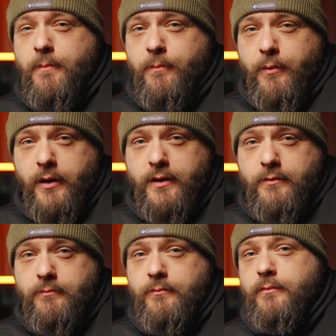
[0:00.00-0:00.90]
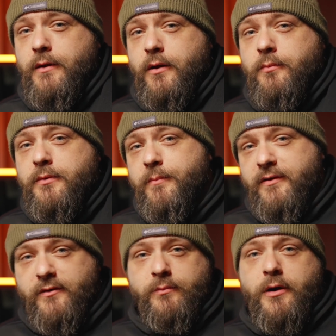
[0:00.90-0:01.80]
But, the
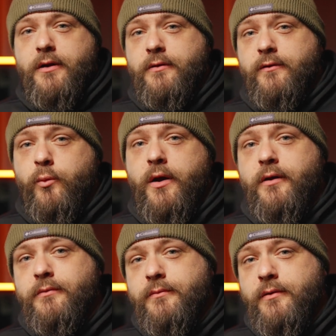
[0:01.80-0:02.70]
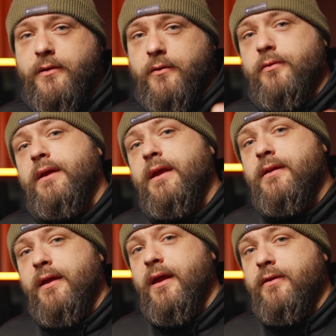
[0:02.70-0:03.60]
business model as well clearly
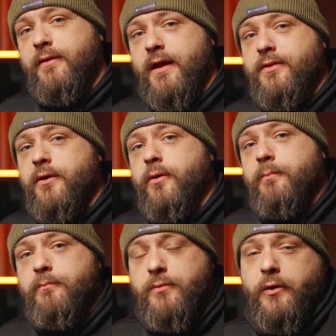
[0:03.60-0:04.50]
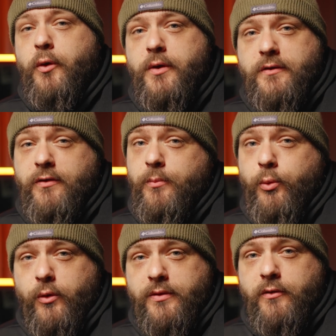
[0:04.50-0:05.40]
indicates that they're going to
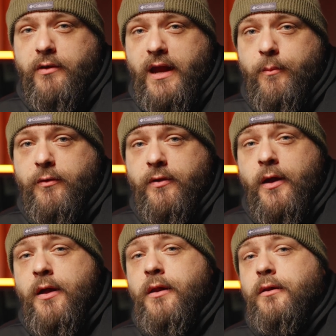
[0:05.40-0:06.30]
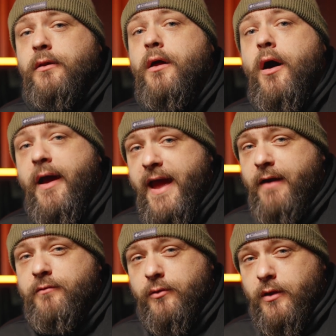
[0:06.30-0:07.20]
support their cameras long
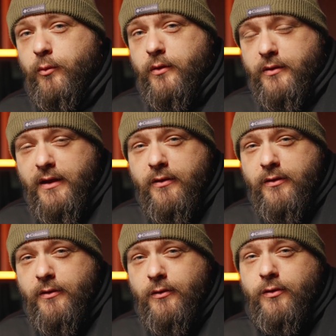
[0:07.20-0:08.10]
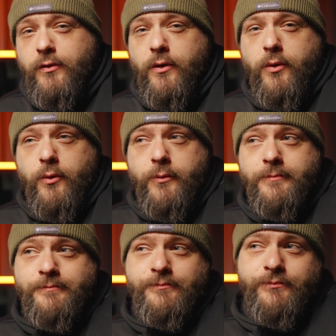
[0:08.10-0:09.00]
after their release. So,
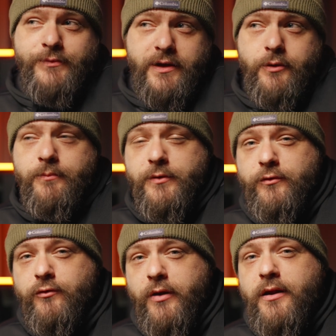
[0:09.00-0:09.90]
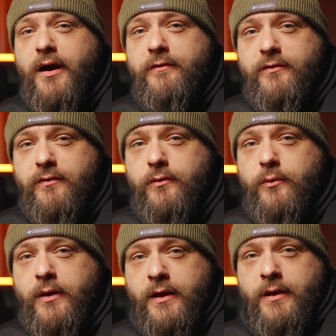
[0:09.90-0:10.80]
there's trade-offs to,